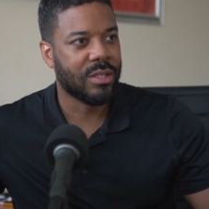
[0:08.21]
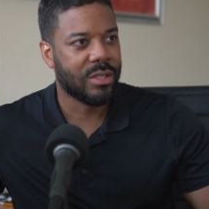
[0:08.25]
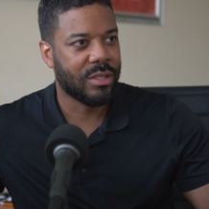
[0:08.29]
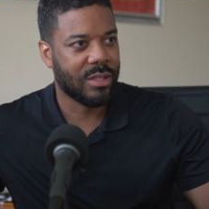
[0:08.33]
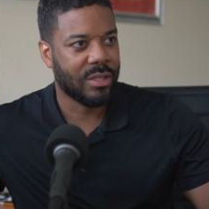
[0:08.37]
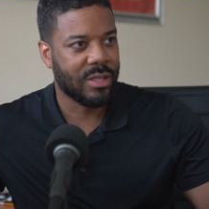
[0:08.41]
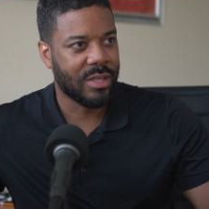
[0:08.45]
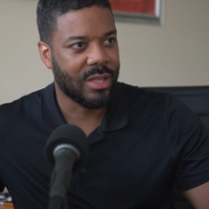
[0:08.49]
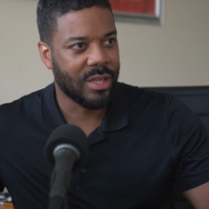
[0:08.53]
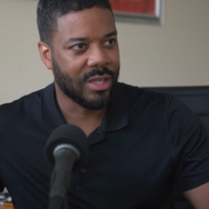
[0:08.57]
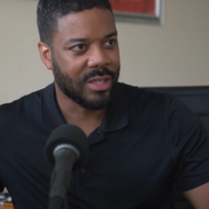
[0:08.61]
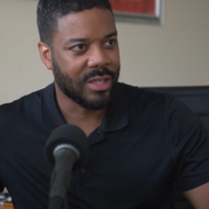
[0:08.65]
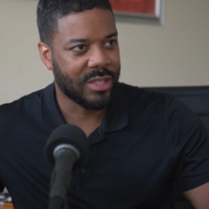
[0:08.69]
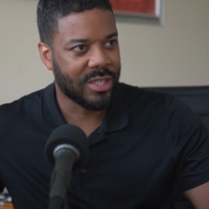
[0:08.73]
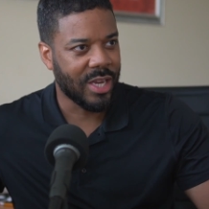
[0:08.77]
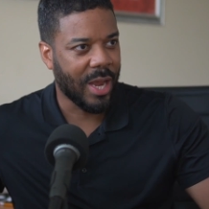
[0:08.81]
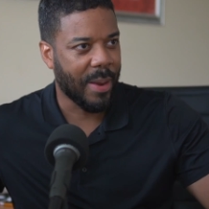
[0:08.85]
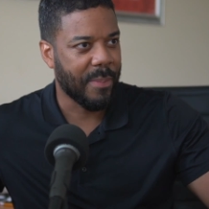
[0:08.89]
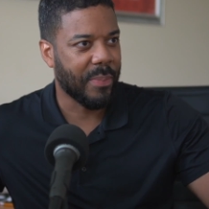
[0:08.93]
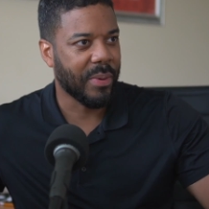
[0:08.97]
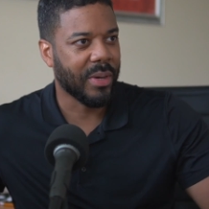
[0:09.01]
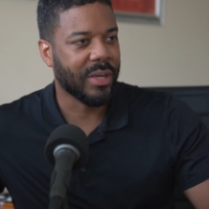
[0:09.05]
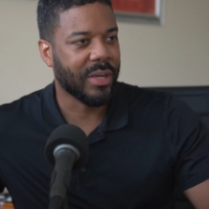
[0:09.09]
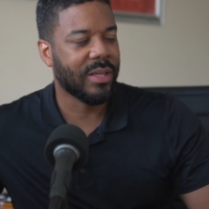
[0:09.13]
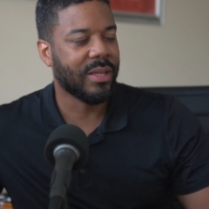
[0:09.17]
The
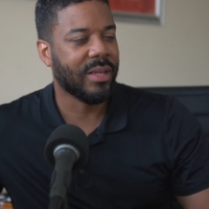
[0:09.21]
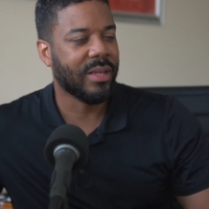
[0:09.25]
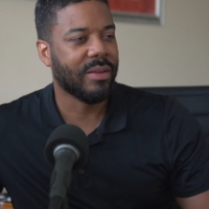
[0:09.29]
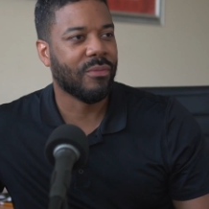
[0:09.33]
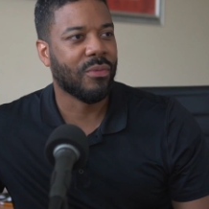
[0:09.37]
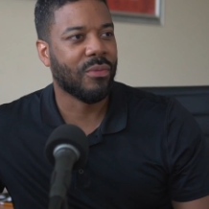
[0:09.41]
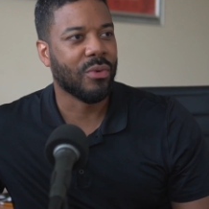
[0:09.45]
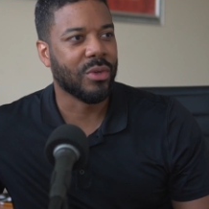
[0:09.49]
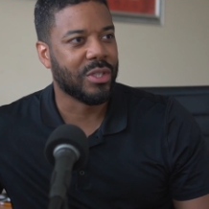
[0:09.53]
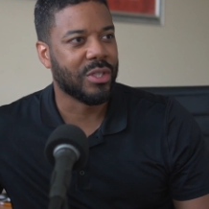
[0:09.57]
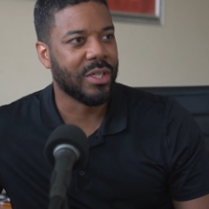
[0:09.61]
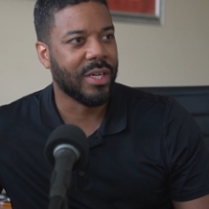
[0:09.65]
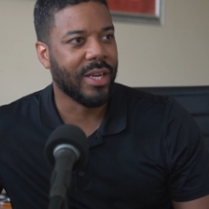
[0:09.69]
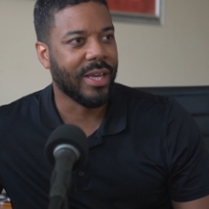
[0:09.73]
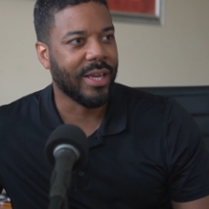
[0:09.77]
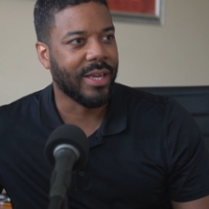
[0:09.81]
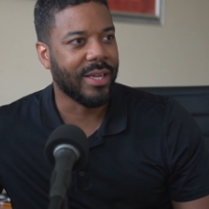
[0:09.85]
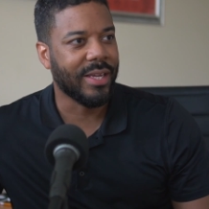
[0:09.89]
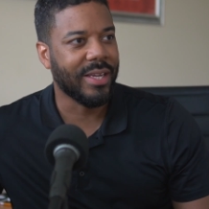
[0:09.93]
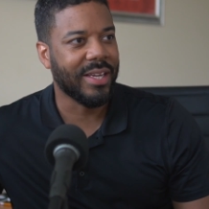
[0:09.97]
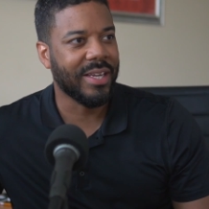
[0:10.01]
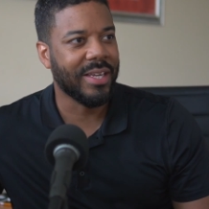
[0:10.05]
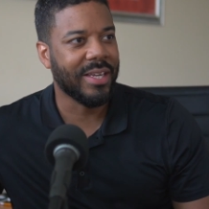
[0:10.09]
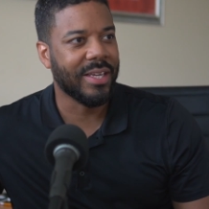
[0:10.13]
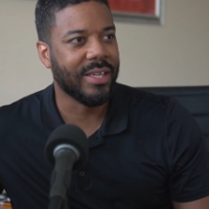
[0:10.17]
topic for today
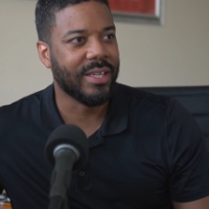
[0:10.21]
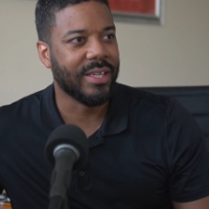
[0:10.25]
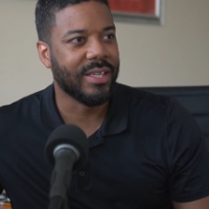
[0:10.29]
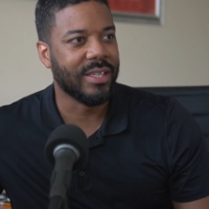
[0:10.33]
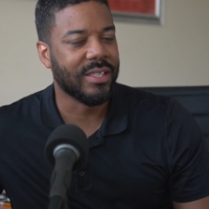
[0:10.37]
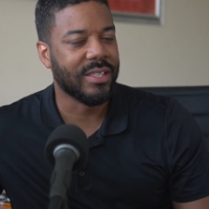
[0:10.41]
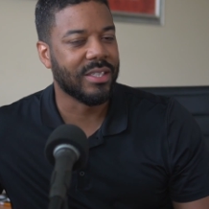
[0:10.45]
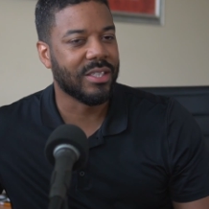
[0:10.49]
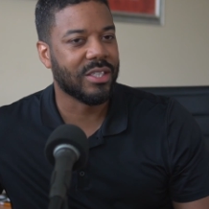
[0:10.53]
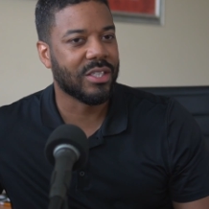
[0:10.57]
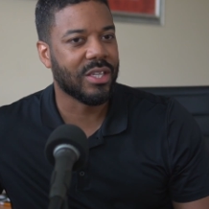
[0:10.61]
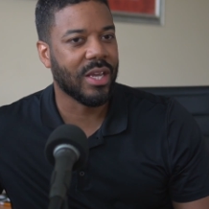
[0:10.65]
is